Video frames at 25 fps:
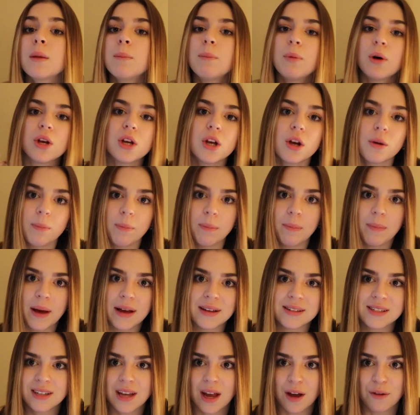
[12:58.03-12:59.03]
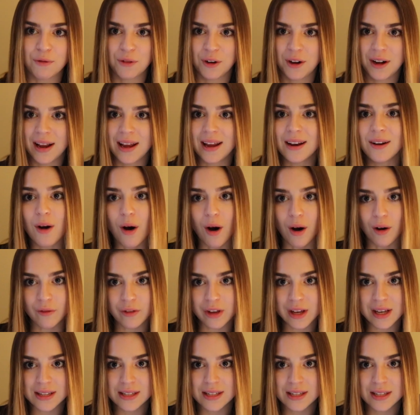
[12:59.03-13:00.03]
Put your best effort in,
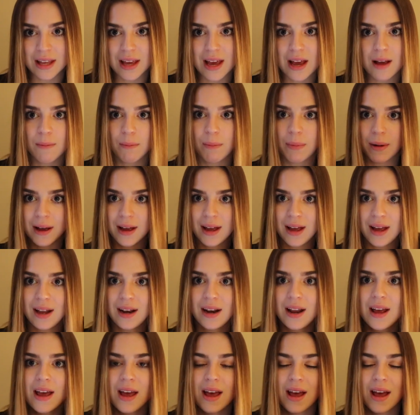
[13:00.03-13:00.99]
obviously, but